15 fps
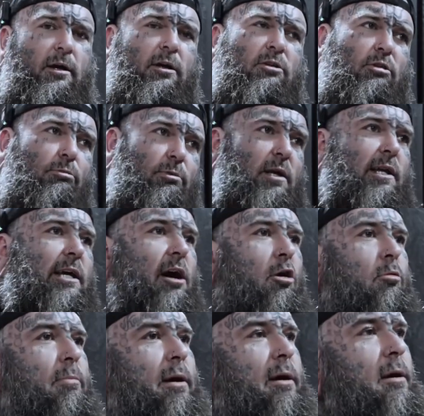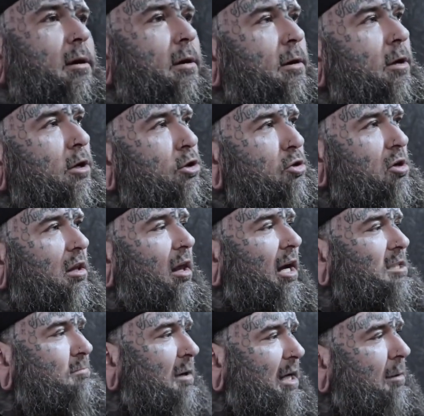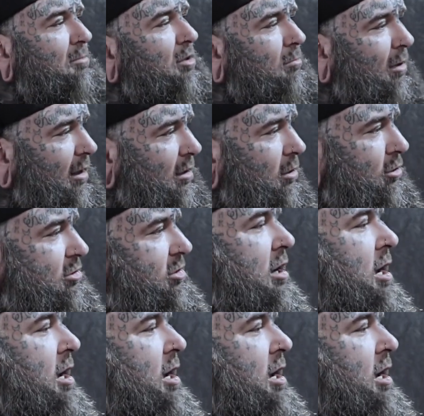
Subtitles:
to really help me utilize my hips and my glutes,